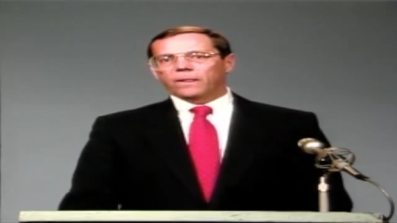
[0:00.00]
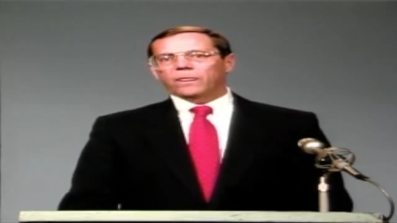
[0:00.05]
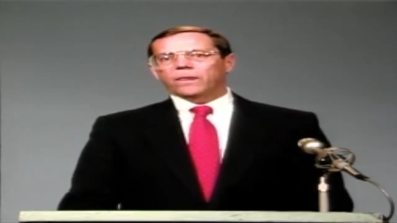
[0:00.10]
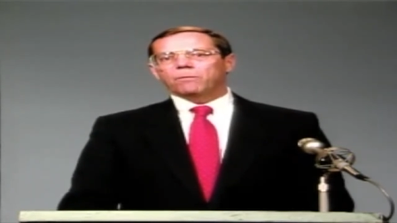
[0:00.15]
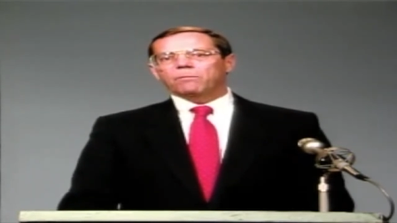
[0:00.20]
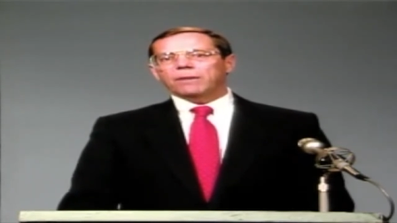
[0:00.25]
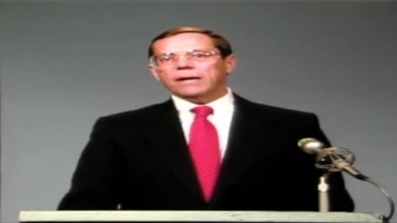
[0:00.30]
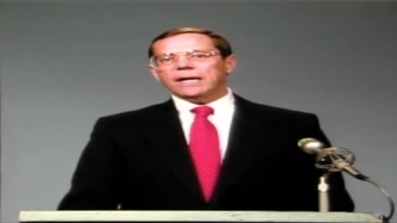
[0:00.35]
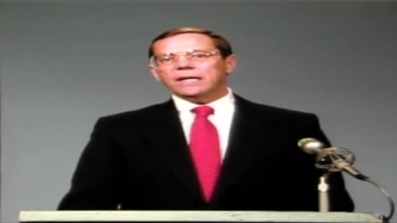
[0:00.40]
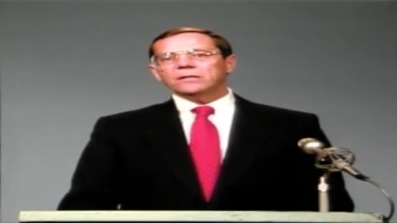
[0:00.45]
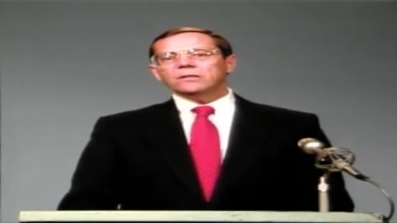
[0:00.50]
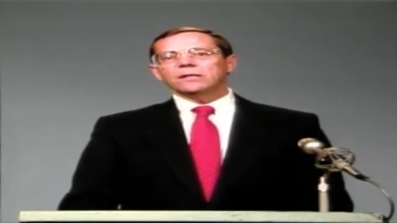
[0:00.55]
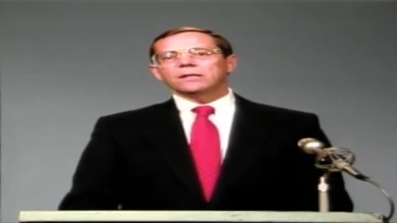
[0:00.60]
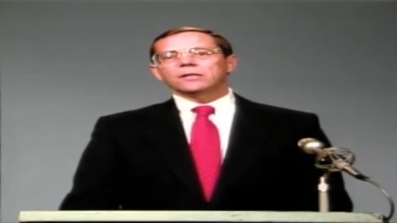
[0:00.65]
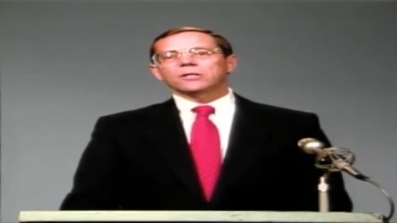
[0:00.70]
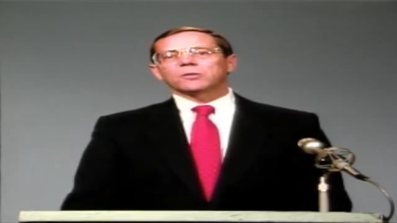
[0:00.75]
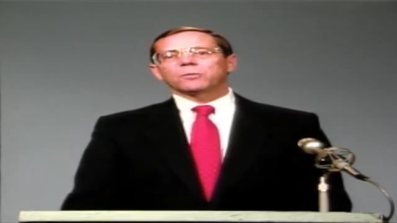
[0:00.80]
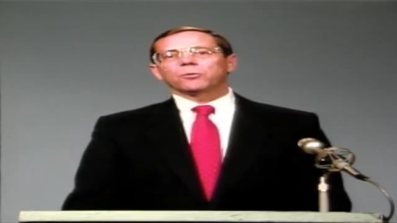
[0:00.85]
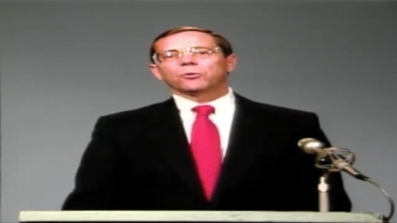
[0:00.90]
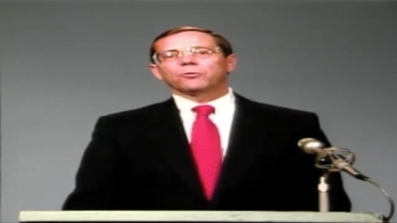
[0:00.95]
The
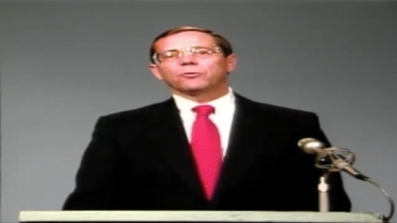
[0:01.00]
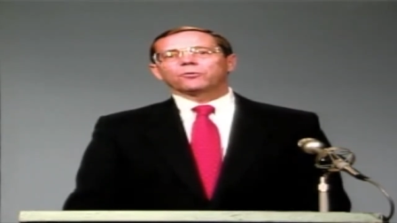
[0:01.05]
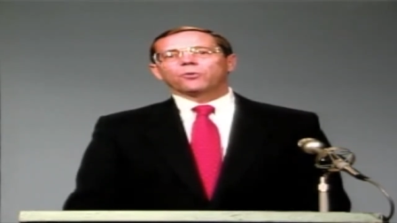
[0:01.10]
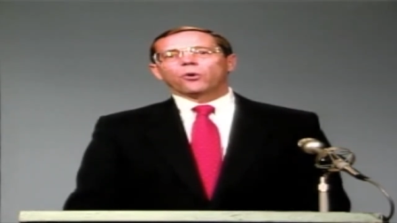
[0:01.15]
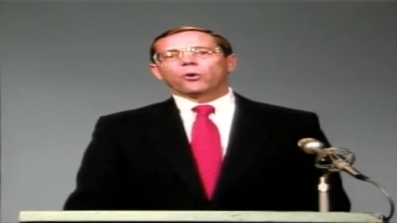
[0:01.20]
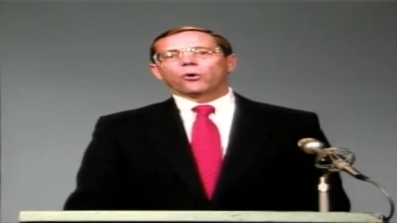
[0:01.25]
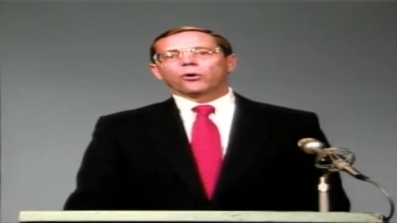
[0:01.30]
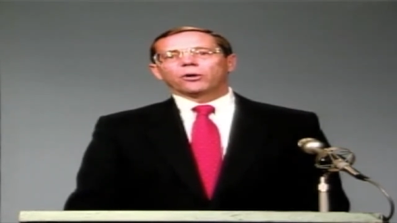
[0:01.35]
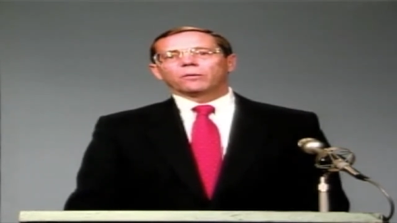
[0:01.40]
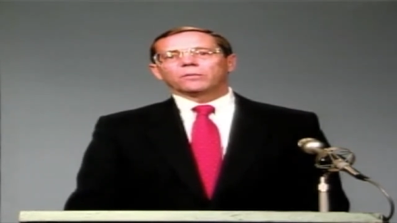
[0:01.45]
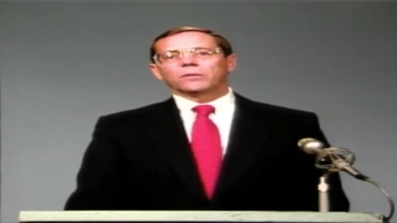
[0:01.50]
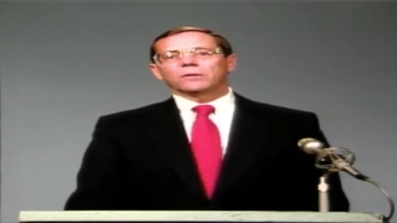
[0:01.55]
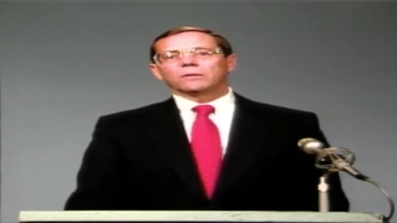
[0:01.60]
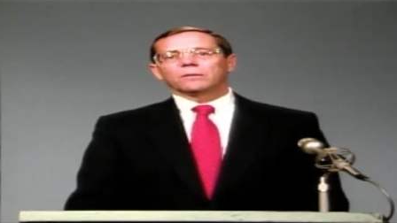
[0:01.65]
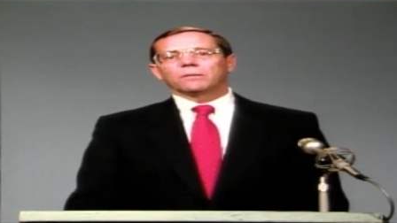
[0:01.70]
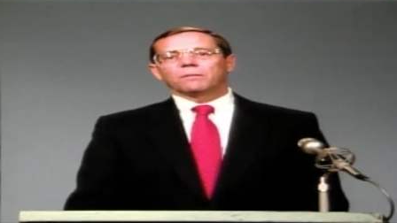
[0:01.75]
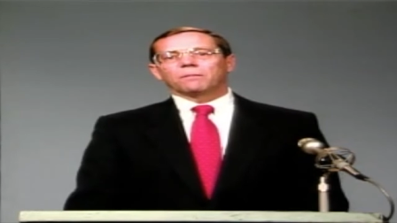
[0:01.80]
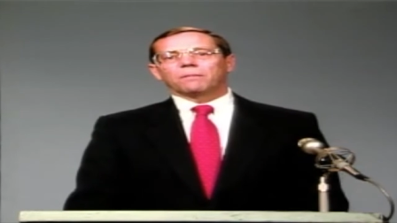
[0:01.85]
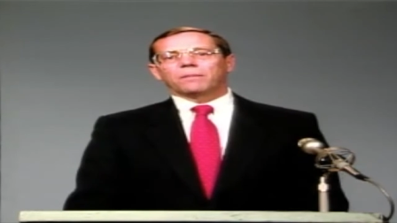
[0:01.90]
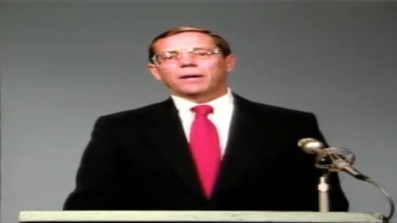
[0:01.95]
painting is performed
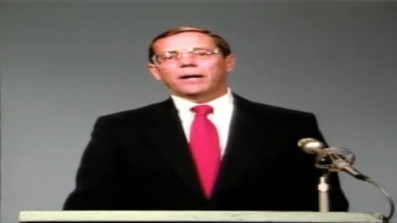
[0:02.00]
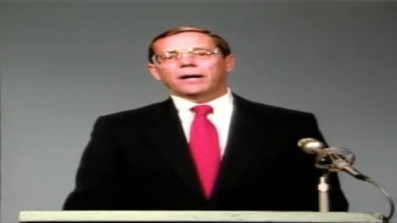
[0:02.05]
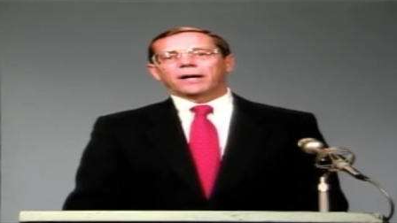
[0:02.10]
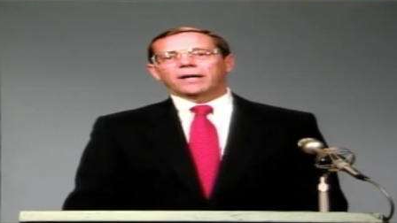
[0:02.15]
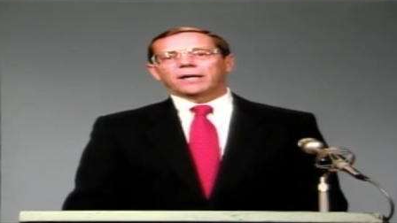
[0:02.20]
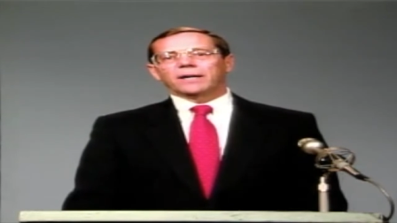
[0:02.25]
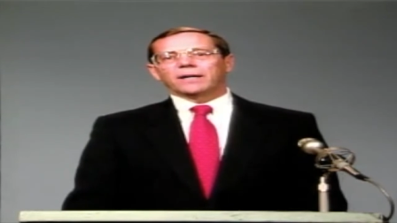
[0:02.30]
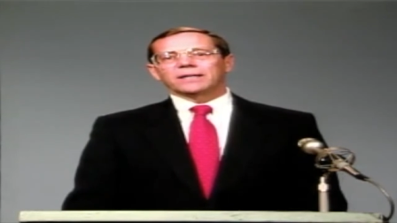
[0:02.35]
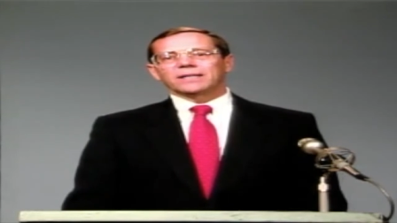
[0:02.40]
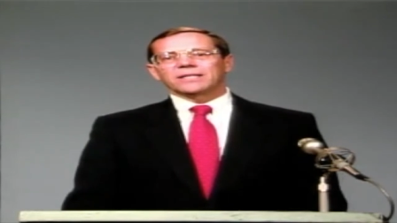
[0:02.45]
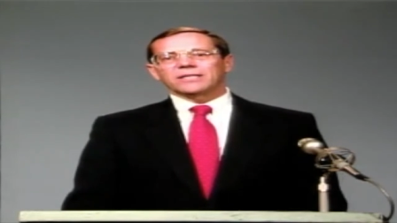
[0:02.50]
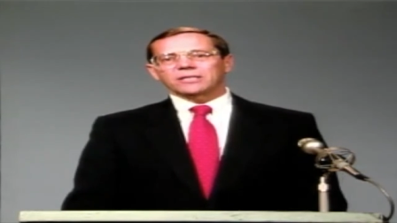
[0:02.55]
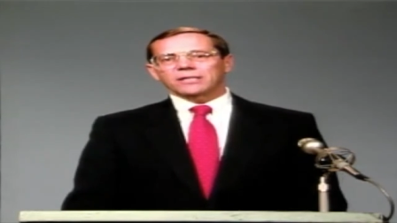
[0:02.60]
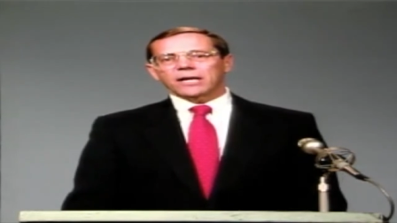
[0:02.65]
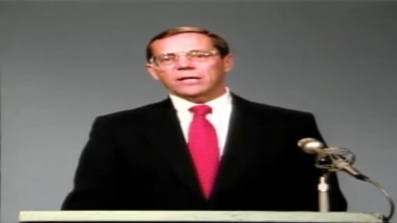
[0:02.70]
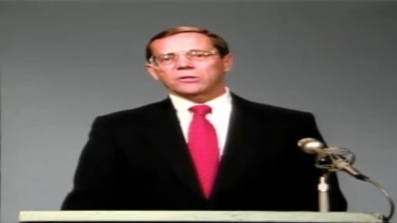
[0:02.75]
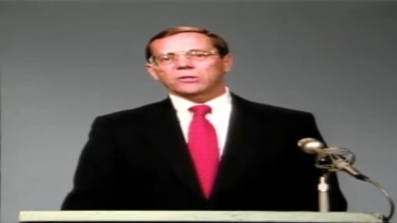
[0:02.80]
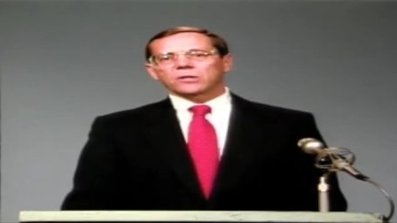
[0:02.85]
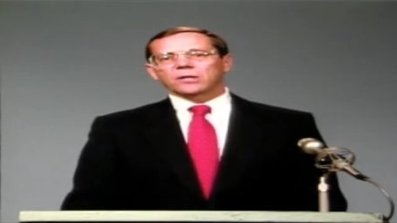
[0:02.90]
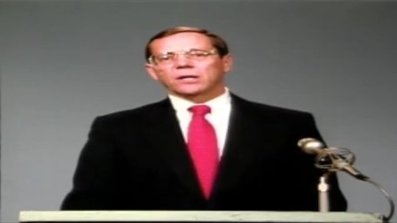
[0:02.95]
by a
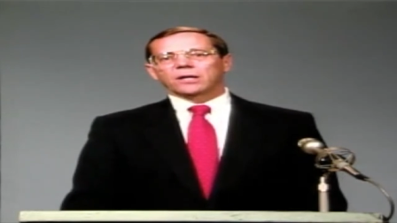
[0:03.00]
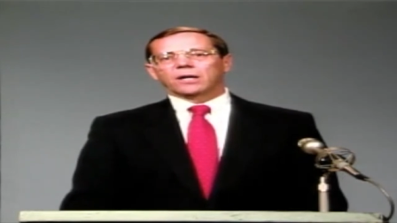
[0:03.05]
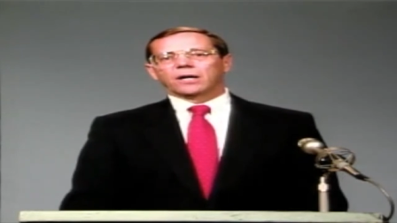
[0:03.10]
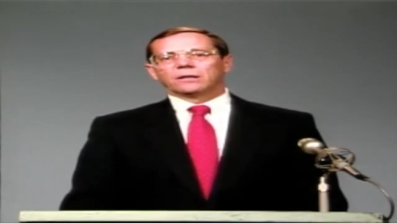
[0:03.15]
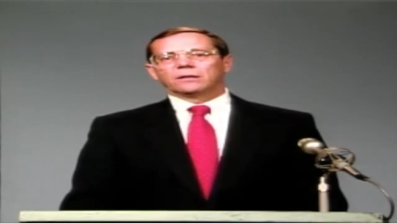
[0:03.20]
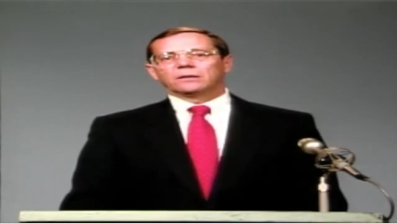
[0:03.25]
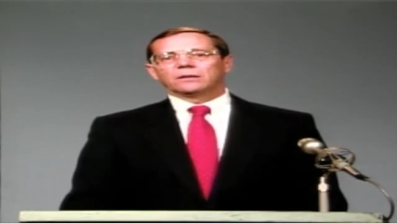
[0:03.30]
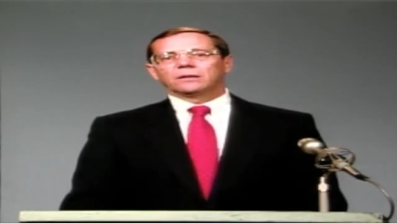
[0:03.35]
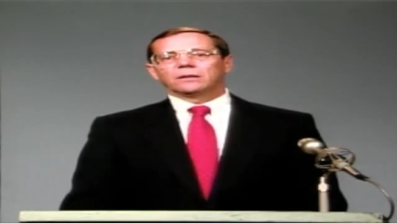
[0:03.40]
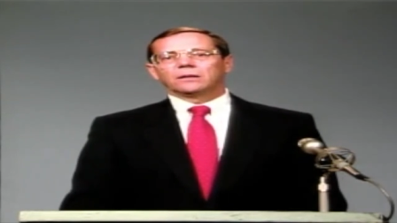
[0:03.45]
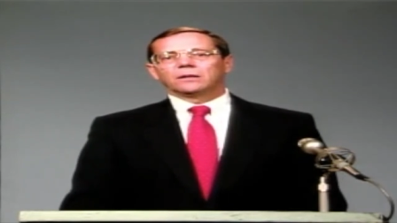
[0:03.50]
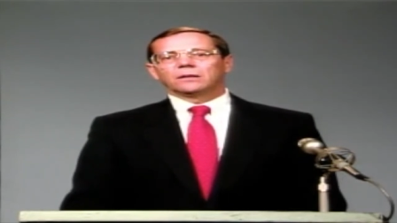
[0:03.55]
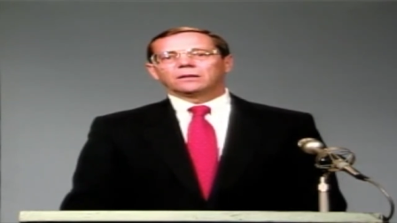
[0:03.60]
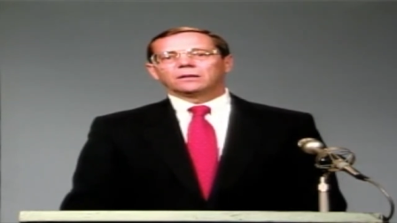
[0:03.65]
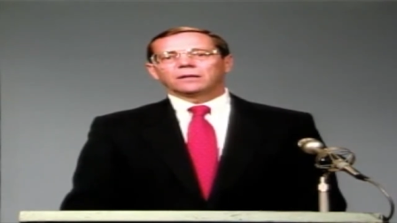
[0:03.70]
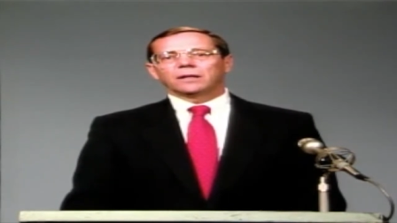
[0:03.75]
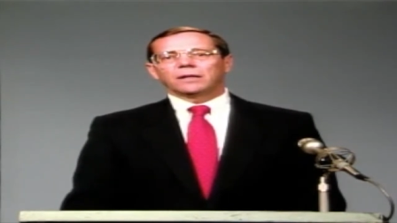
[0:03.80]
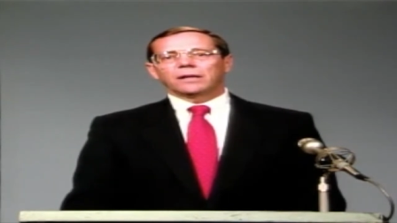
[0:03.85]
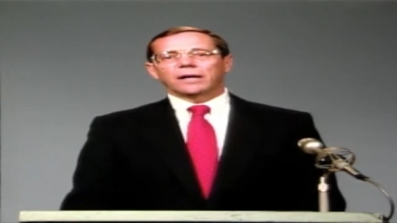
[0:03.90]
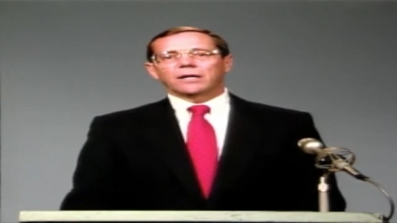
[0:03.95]
test gun
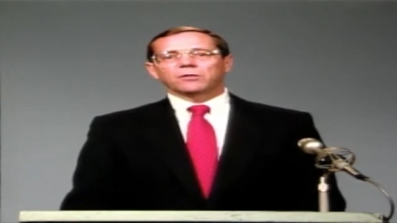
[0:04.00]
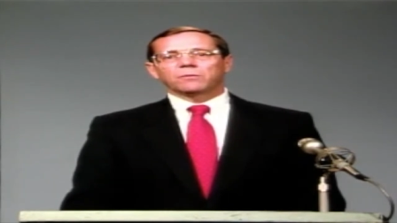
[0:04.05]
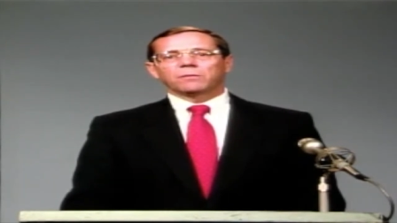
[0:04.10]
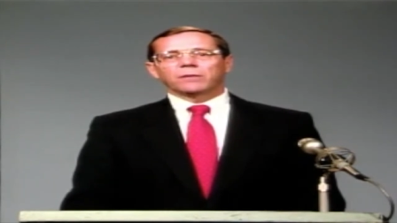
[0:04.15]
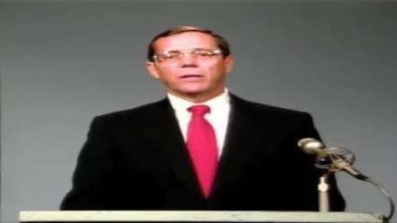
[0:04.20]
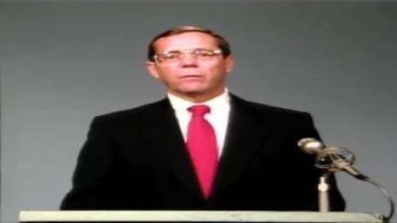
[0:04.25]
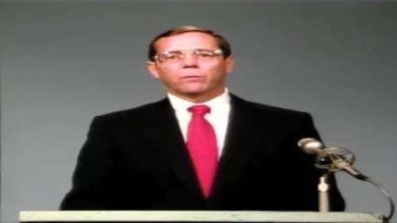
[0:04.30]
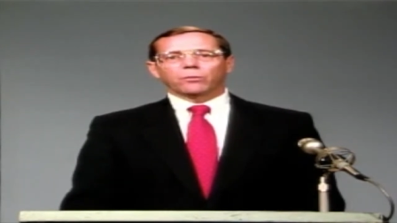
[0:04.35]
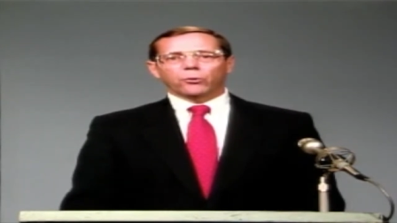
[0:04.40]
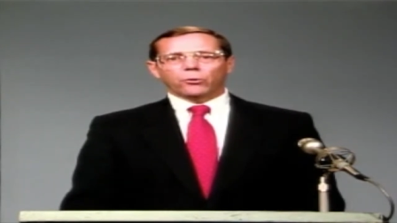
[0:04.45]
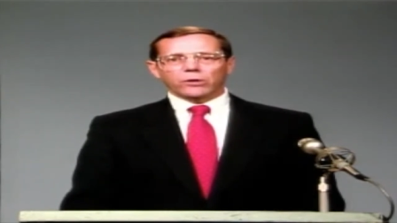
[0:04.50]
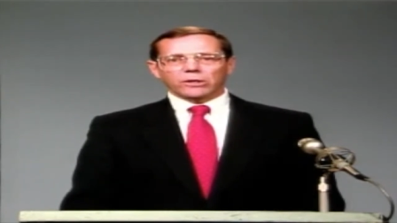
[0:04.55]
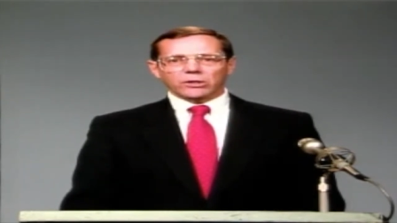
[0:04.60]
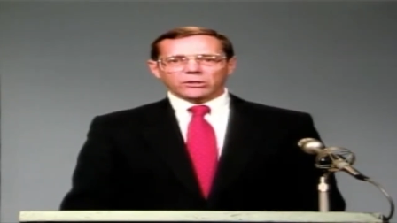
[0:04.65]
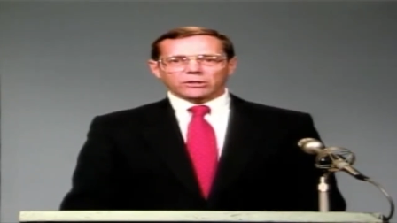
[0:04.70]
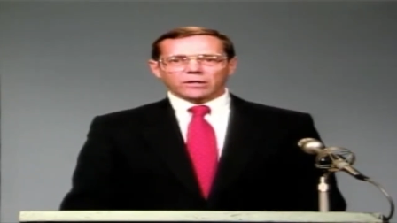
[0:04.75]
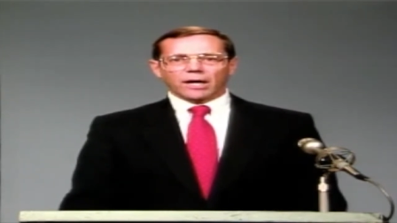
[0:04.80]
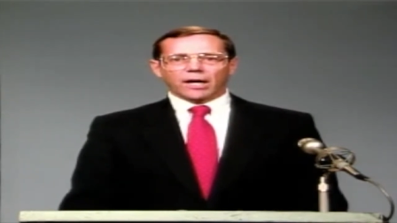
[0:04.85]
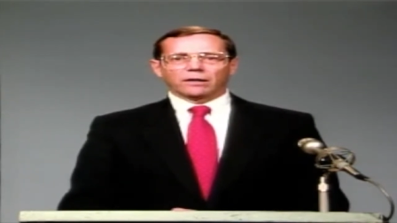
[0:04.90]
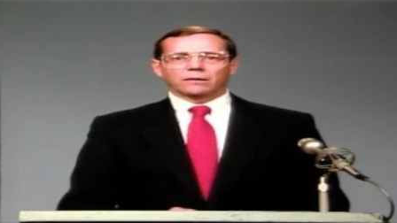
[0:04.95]
that has been
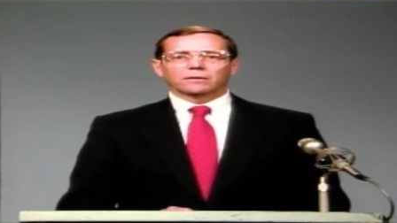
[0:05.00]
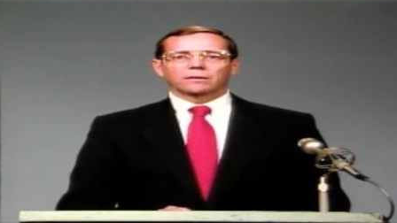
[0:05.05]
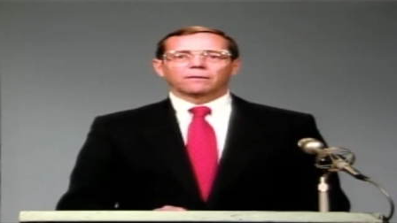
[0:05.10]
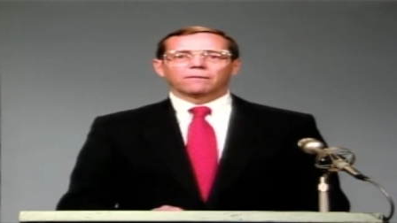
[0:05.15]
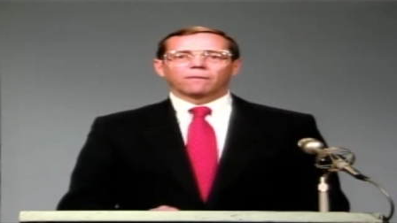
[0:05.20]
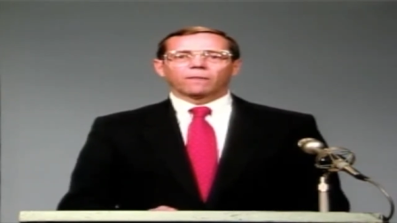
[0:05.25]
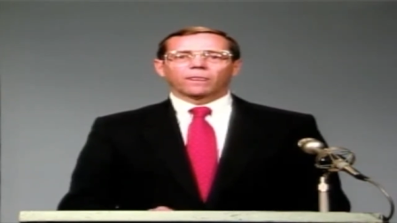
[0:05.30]
preset